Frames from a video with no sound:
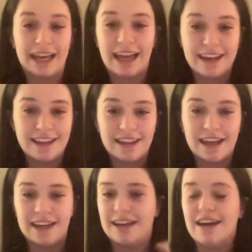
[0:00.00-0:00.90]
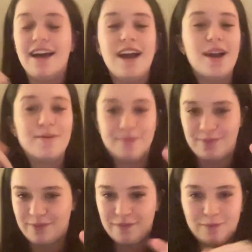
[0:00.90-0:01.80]
to get anything,
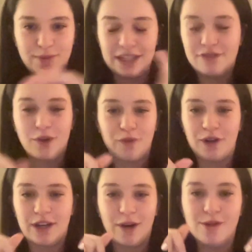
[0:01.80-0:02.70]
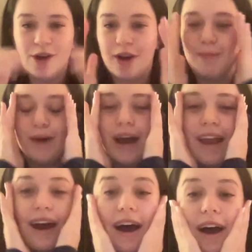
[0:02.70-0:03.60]
please feel free to go look. But